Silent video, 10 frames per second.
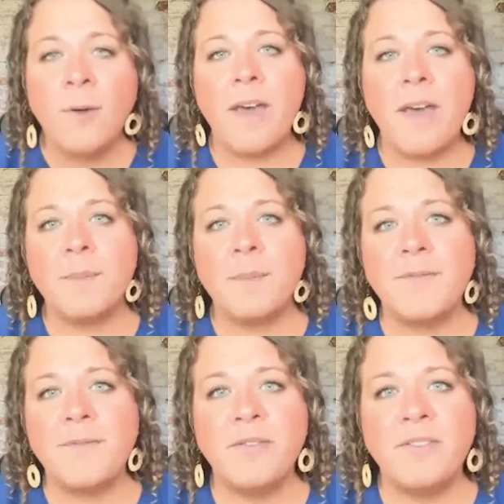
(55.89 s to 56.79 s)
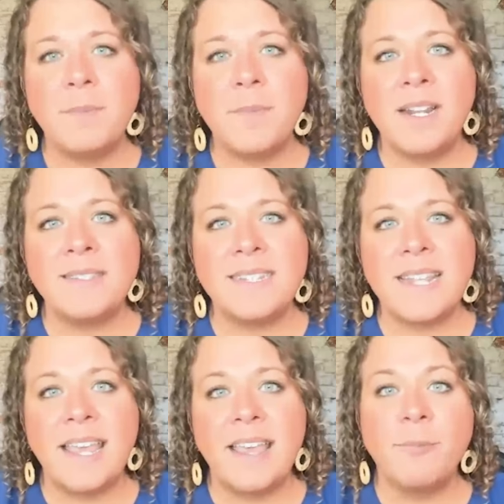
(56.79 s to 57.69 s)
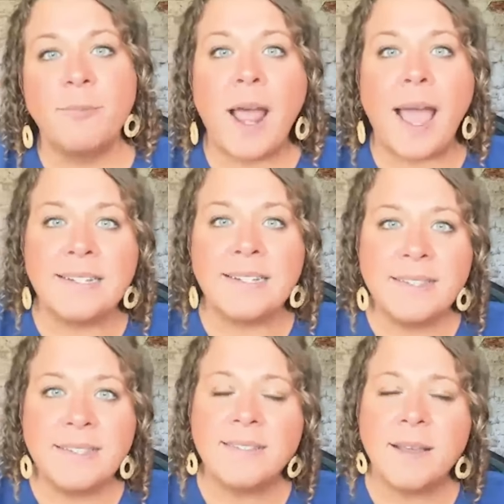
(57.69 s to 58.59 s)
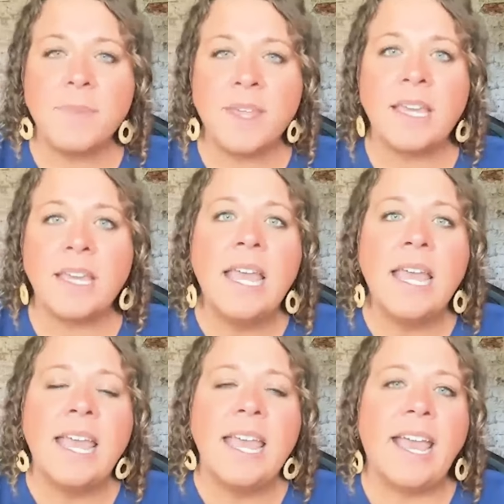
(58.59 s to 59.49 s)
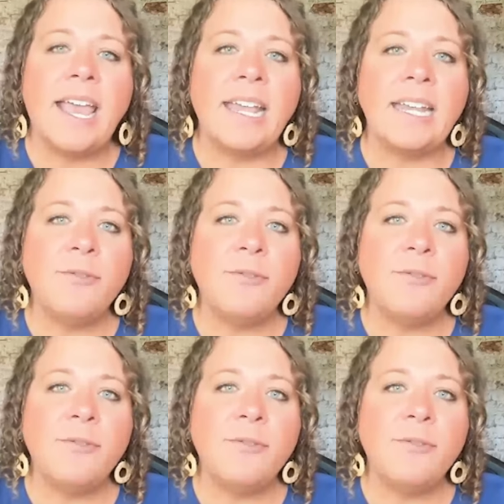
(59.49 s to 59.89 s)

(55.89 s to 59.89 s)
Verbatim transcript: whether it be 15 minutes a day of practicing something and